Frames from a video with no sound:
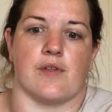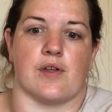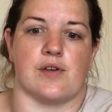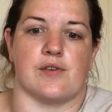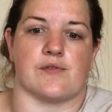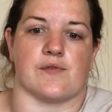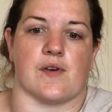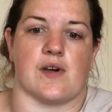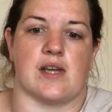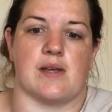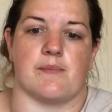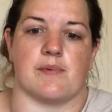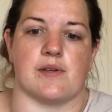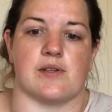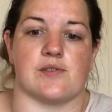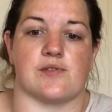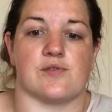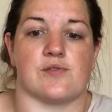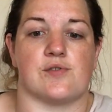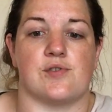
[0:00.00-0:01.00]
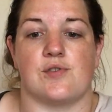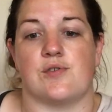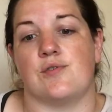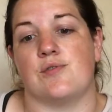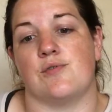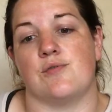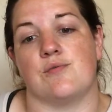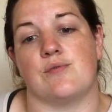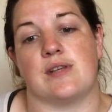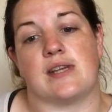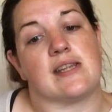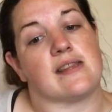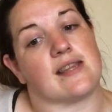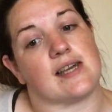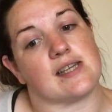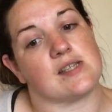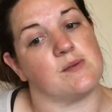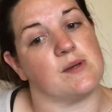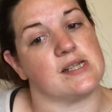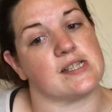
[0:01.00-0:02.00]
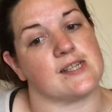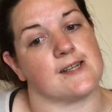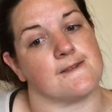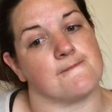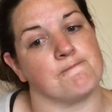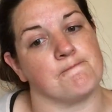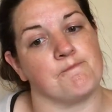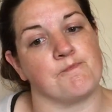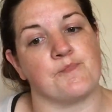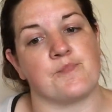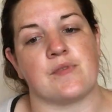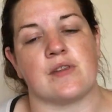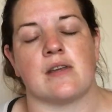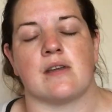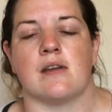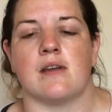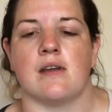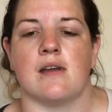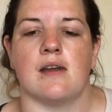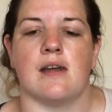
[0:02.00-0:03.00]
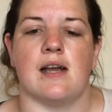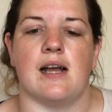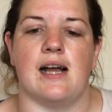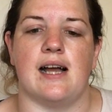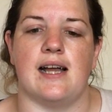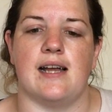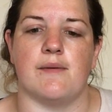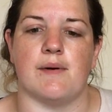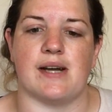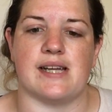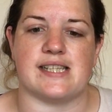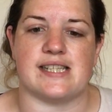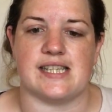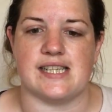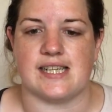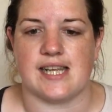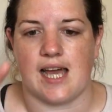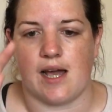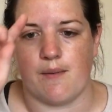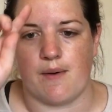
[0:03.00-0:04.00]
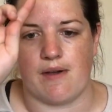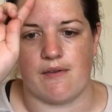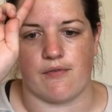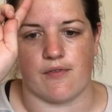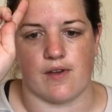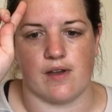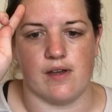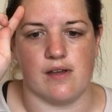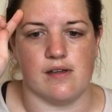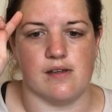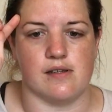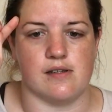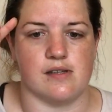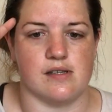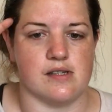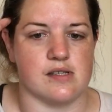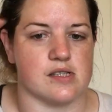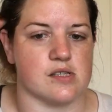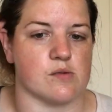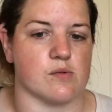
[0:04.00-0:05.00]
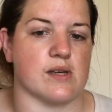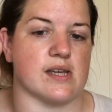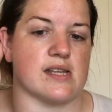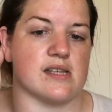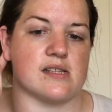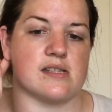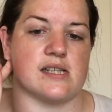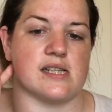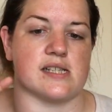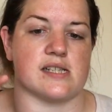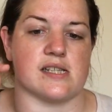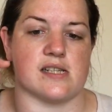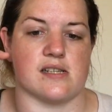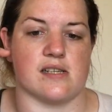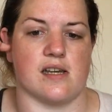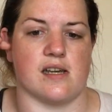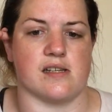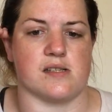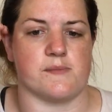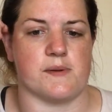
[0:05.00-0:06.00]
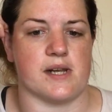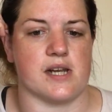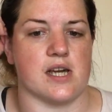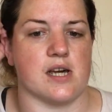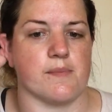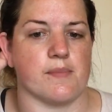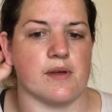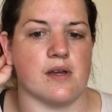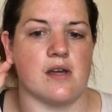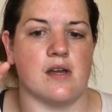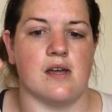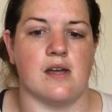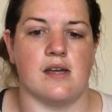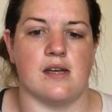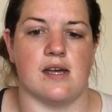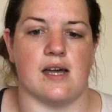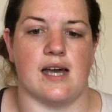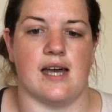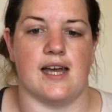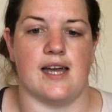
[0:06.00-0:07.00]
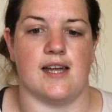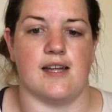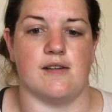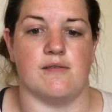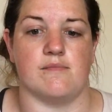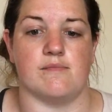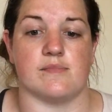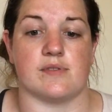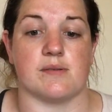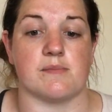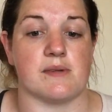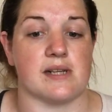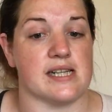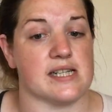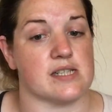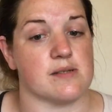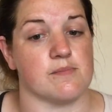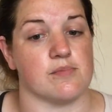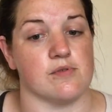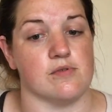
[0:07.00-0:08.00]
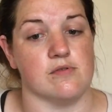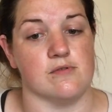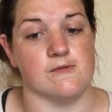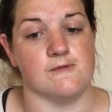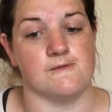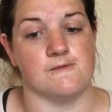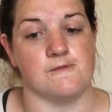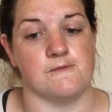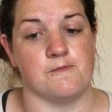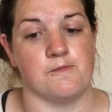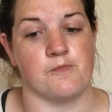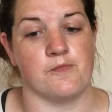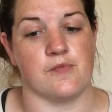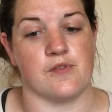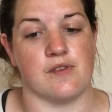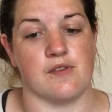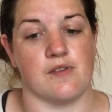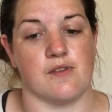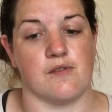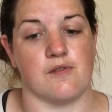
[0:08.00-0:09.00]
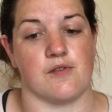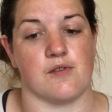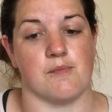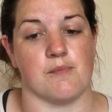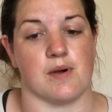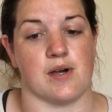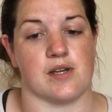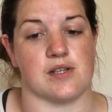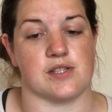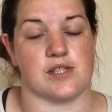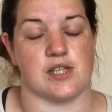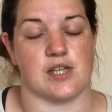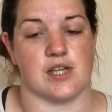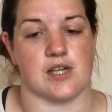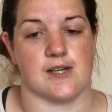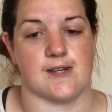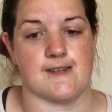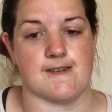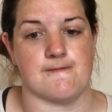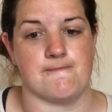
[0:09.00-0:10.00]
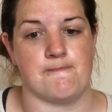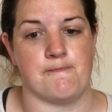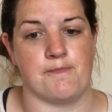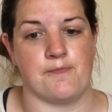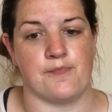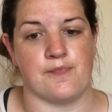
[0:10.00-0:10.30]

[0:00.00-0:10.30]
those fibres to knit that sweater. I did, however, spin up some glitter ball from Barn to Yarn,